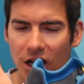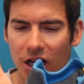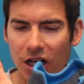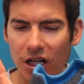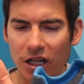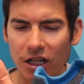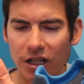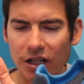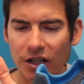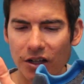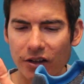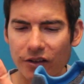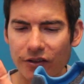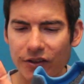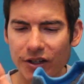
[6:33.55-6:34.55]
uh,
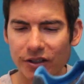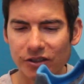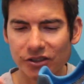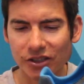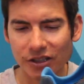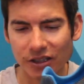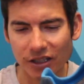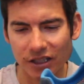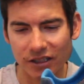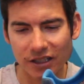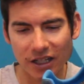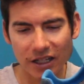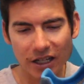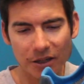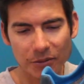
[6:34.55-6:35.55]
there's a, a,
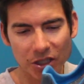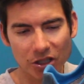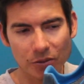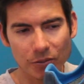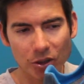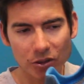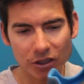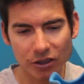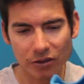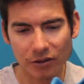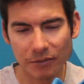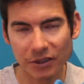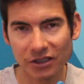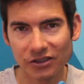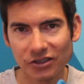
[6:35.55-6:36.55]
dynamic component to
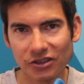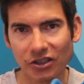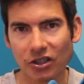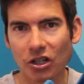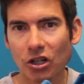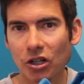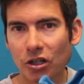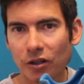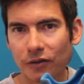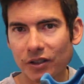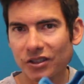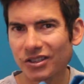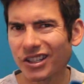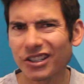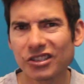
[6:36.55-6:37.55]
it because it's a curved.
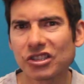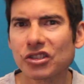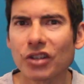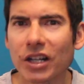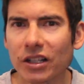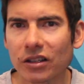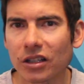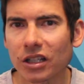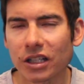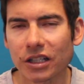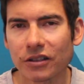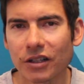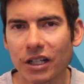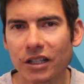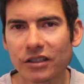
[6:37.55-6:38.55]
It's not a straight
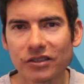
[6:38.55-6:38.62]
line, right?